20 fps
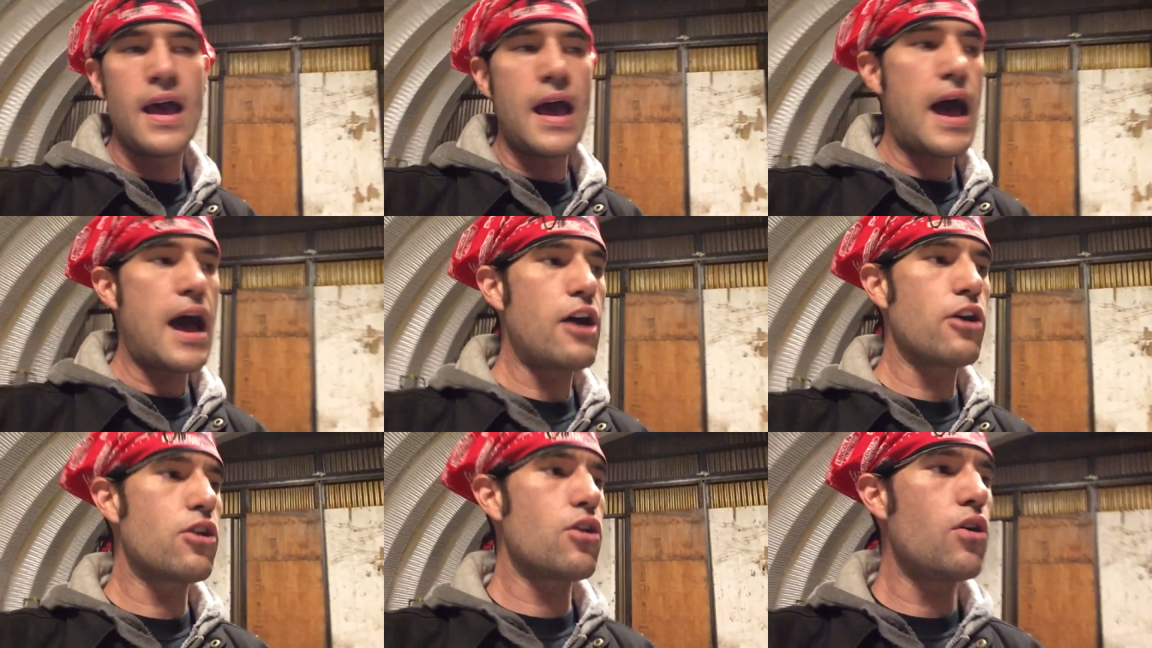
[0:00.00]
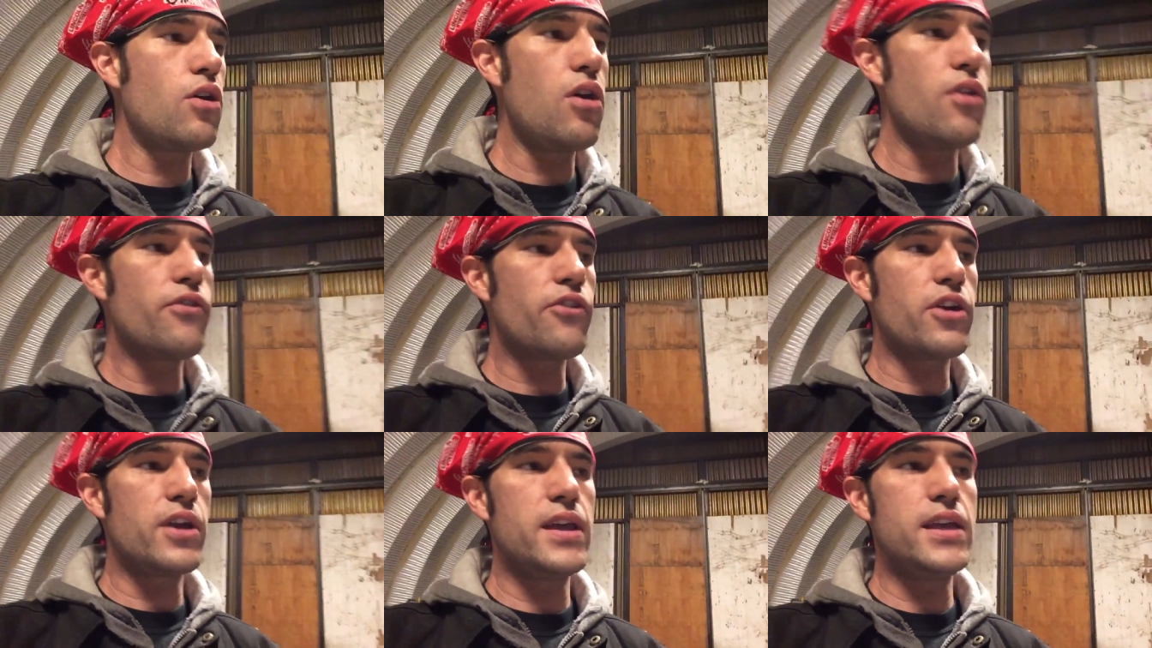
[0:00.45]
I'll go
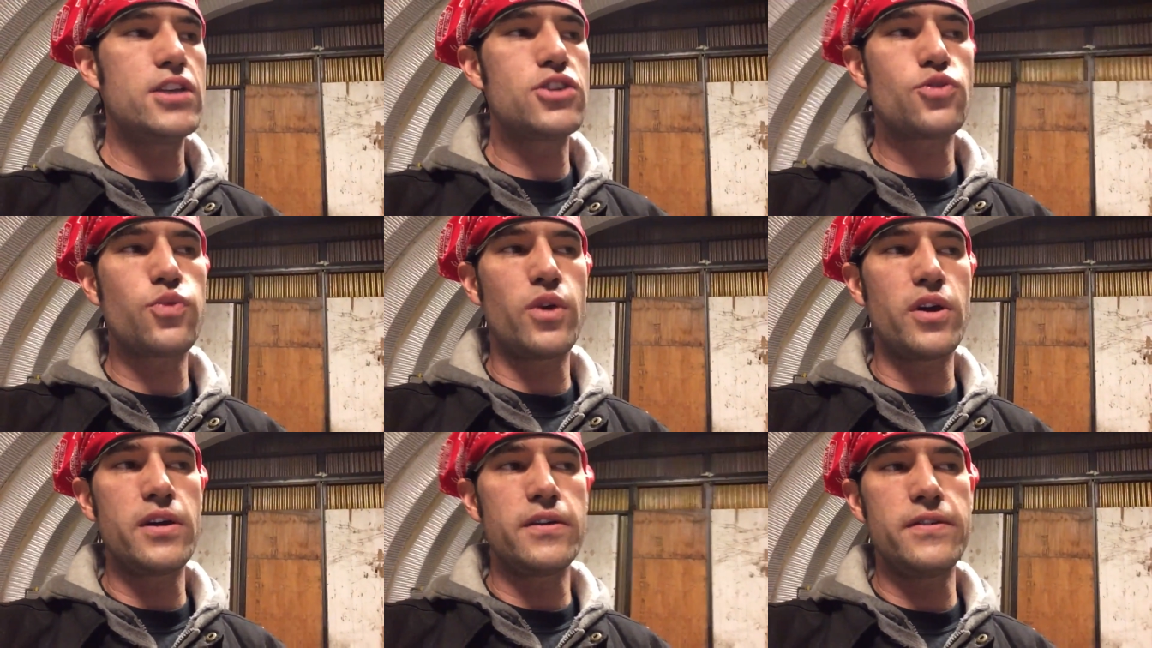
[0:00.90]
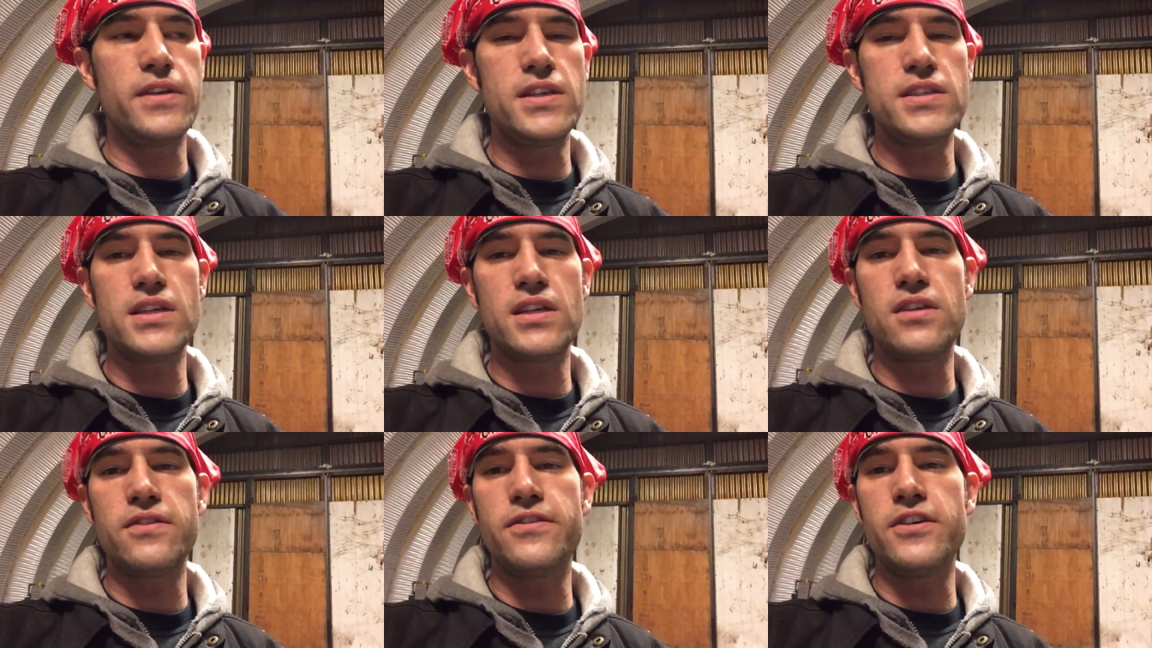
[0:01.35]
over each one of
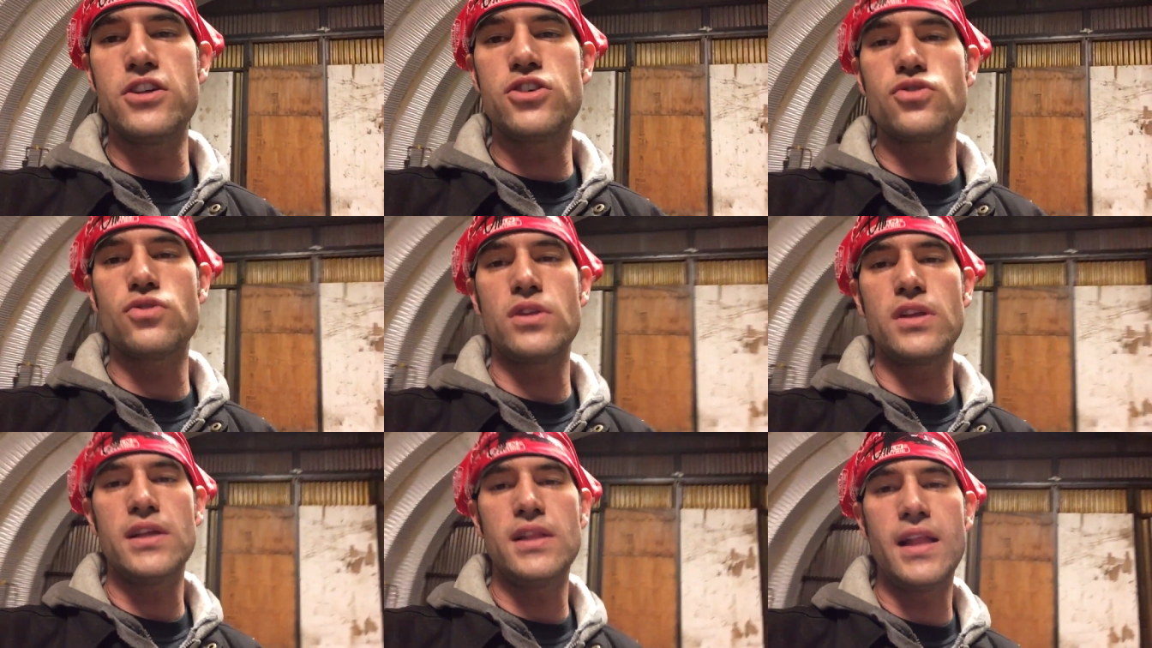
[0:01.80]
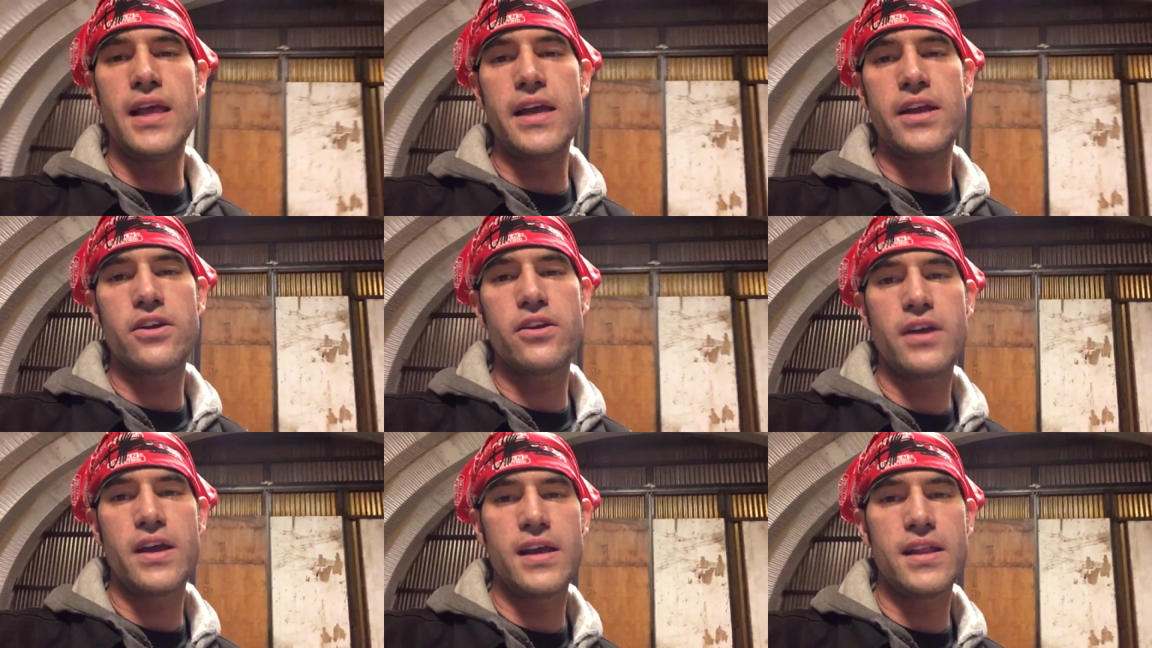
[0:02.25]
these individually
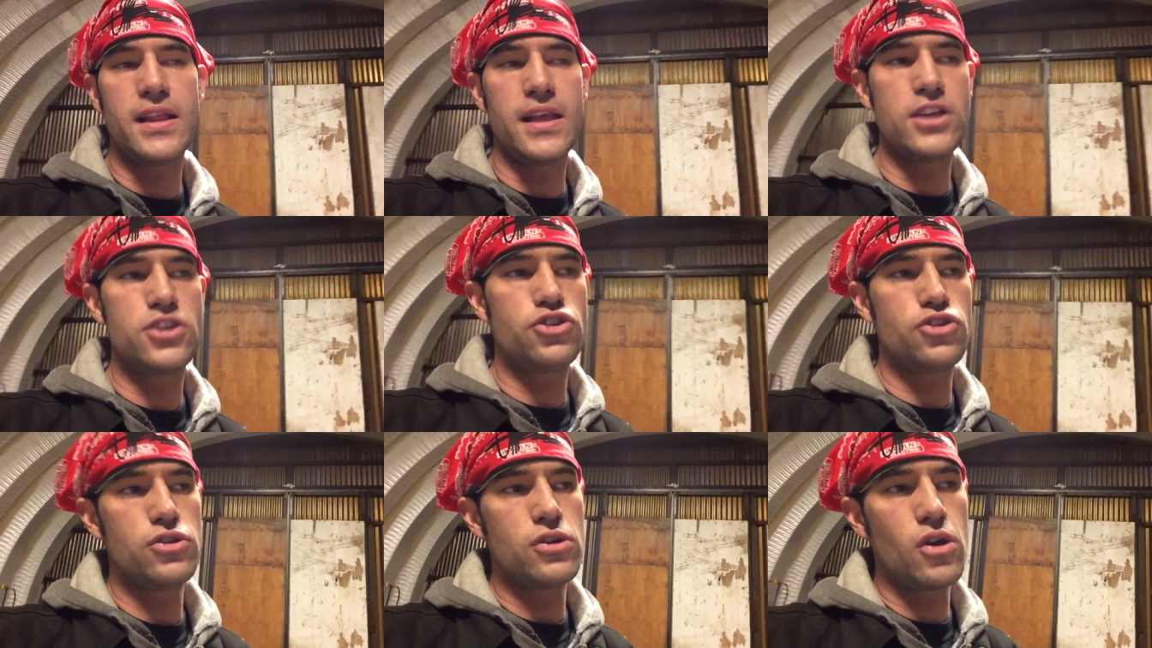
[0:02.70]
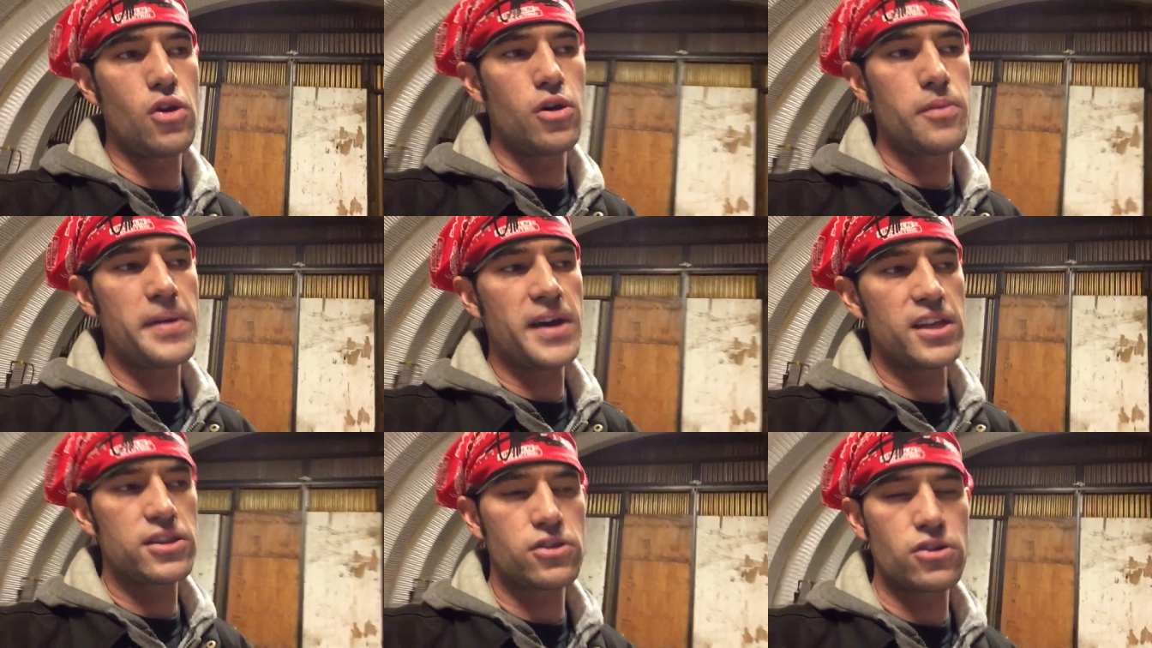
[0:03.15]
later and let you know
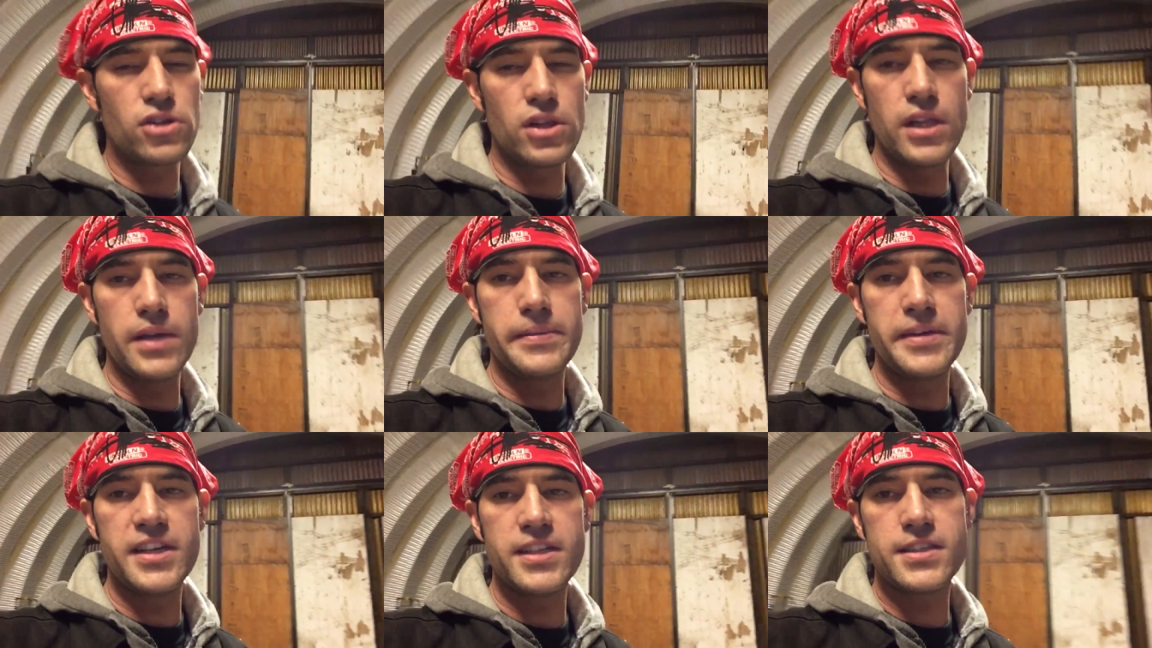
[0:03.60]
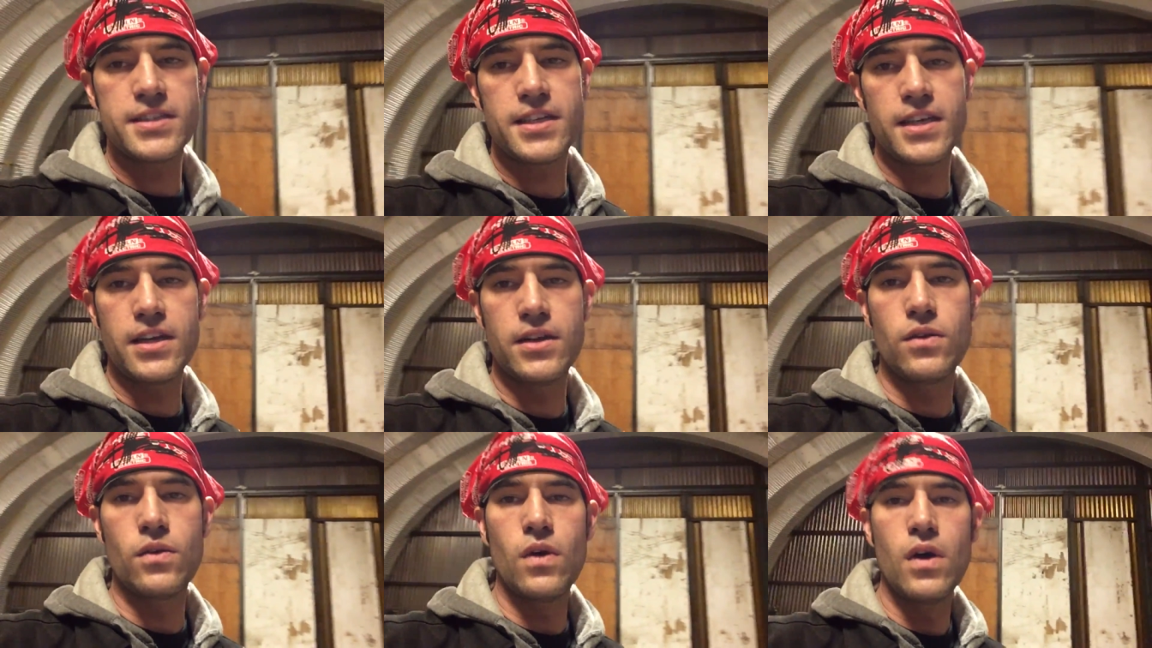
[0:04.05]
about their limits
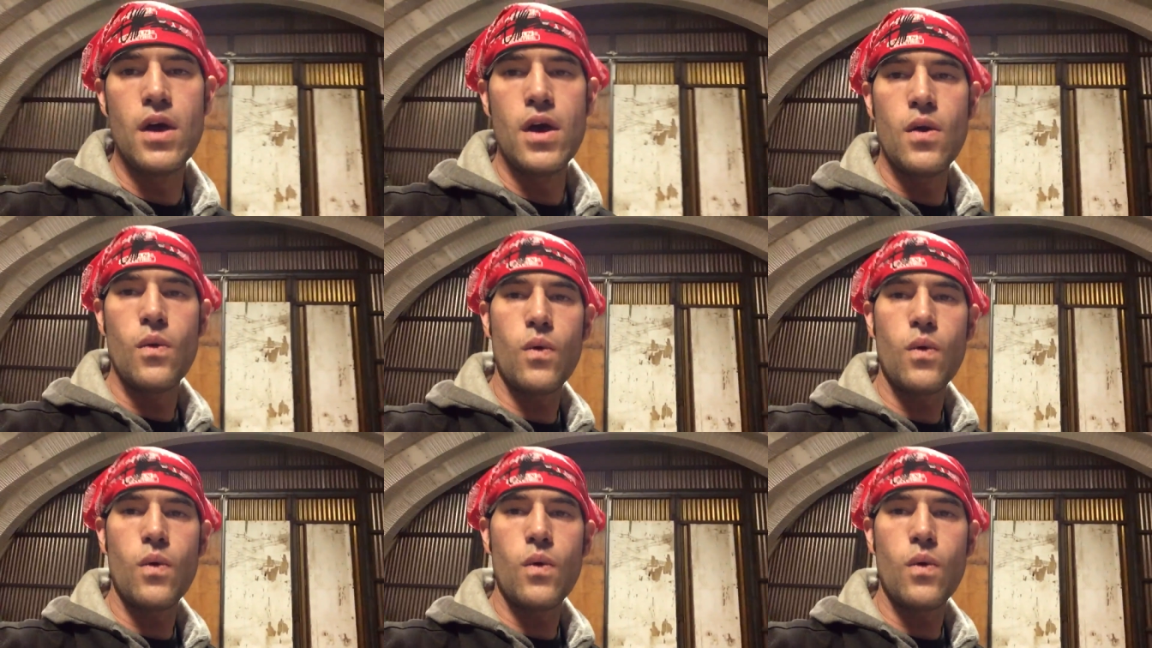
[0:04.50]
and